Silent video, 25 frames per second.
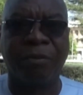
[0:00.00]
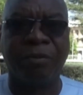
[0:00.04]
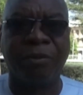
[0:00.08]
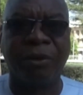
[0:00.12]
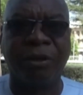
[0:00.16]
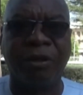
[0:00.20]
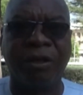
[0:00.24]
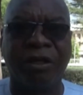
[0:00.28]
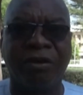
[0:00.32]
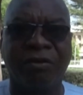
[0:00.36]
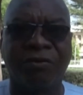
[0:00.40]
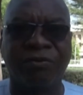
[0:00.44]

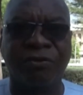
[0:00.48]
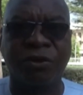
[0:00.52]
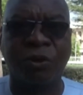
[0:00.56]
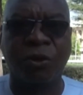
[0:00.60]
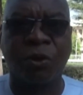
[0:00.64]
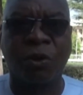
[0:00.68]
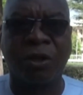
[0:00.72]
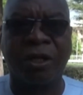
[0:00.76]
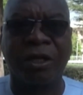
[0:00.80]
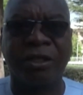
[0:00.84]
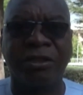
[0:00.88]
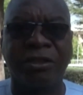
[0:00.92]
building of
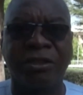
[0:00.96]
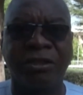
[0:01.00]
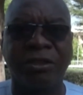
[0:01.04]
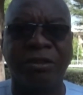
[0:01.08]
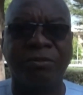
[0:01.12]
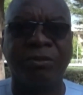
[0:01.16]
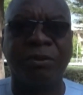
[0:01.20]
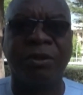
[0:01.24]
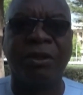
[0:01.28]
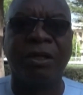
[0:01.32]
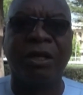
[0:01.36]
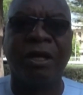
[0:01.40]

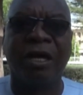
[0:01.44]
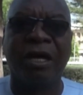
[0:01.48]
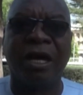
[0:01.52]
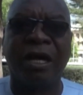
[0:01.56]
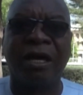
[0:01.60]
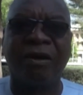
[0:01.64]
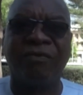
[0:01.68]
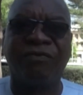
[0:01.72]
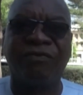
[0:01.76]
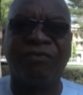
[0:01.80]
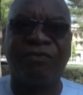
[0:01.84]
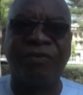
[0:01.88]
scholarship
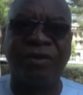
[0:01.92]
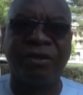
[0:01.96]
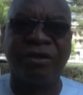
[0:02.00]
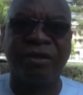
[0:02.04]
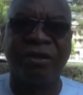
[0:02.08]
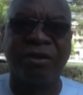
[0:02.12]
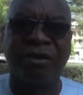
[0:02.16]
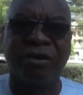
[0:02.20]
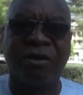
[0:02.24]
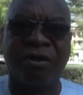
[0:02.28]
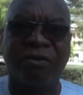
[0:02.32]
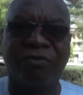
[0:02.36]
and
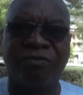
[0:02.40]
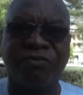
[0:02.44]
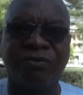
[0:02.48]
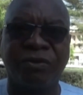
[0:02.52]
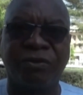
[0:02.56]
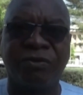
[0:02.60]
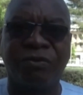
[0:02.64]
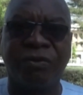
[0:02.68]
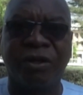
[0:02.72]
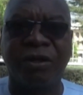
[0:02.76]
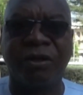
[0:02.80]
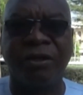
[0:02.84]
feeding of
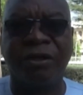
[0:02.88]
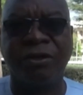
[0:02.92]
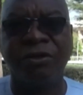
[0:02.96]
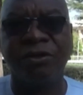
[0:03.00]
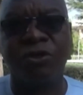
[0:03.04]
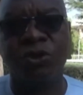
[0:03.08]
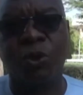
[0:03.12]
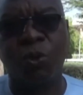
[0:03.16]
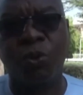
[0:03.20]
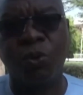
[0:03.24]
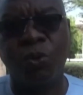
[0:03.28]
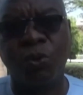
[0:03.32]
children
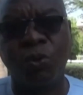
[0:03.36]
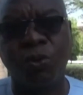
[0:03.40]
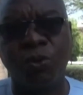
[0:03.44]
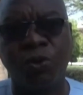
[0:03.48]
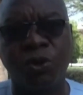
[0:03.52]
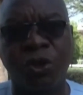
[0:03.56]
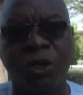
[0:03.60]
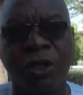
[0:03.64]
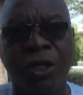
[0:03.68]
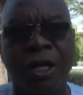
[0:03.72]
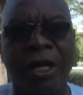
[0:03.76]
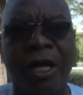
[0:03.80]
in
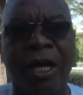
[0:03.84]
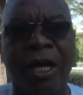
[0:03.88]
schools,